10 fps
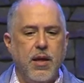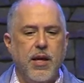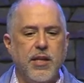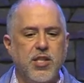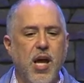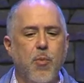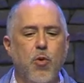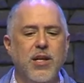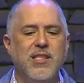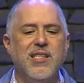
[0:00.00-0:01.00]
As
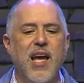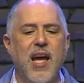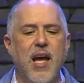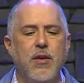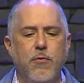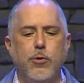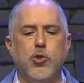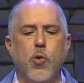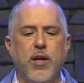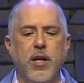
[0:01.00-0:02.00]
someone said, verse
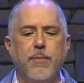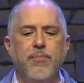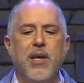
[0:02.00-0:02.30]
twenty,